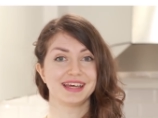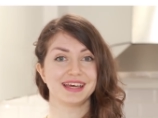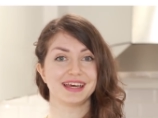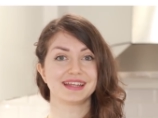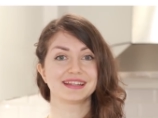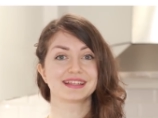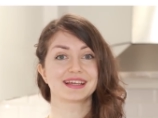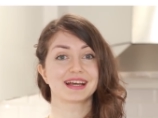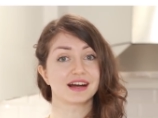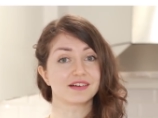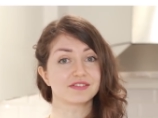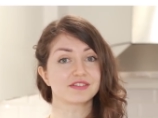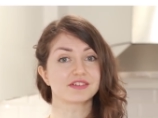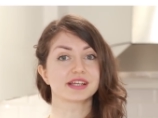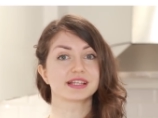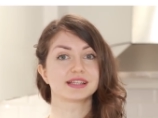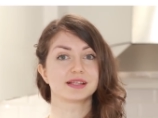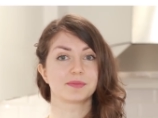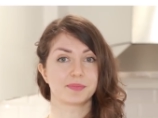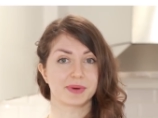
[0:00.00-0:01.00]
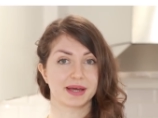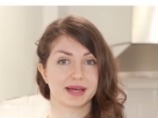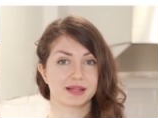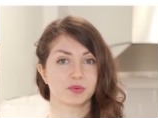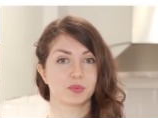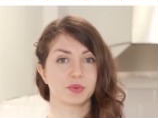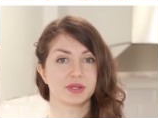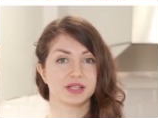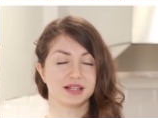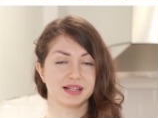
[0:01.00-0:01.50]
and covering the
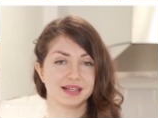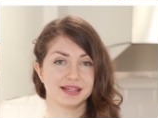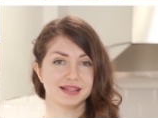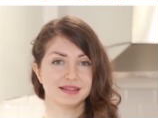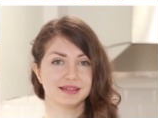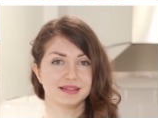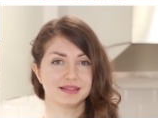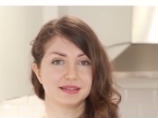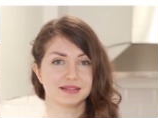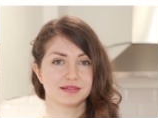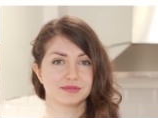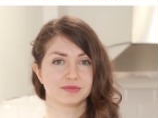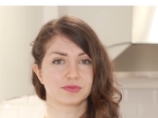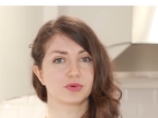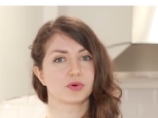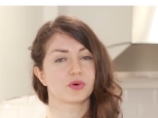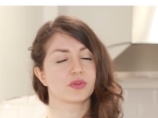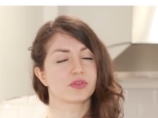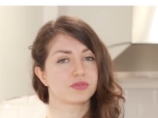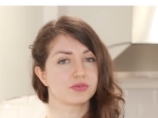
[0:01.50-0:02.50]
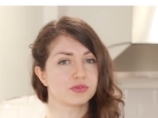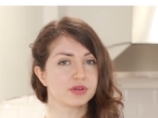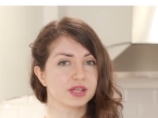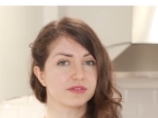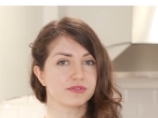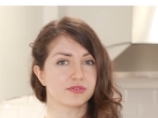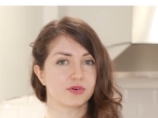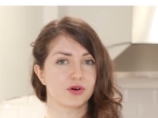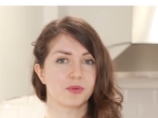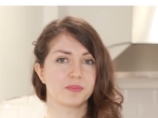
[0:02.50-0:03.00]
pan with the lid for
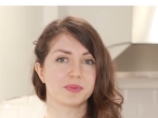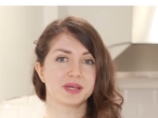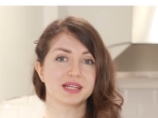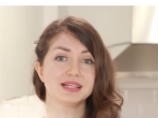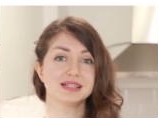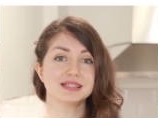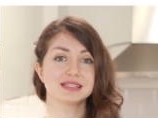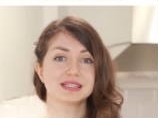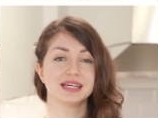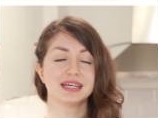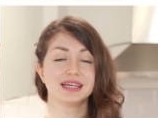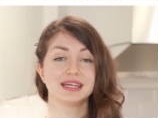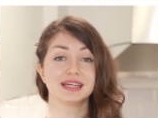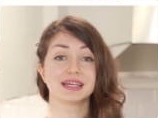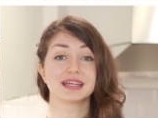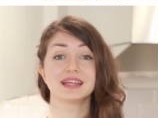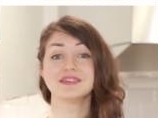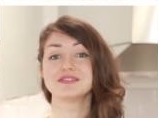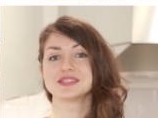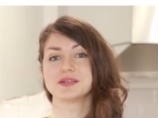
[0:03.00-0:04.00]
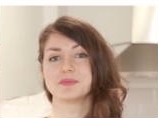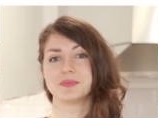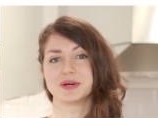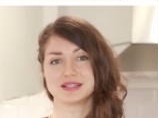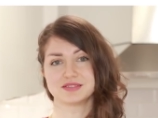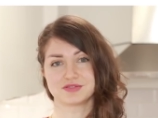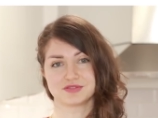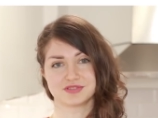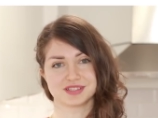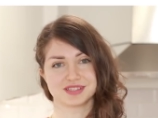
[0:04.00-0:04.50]
3-4 minutes gives the
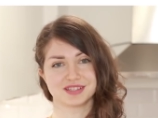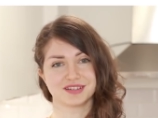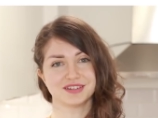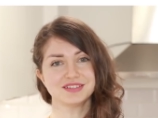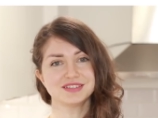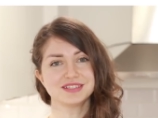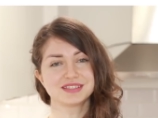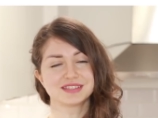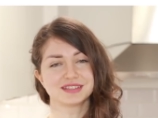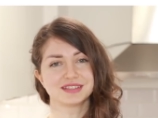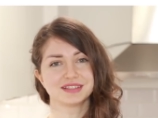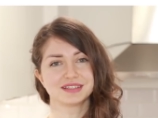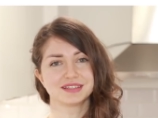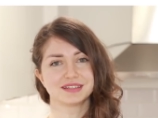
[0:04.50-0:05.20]
best results,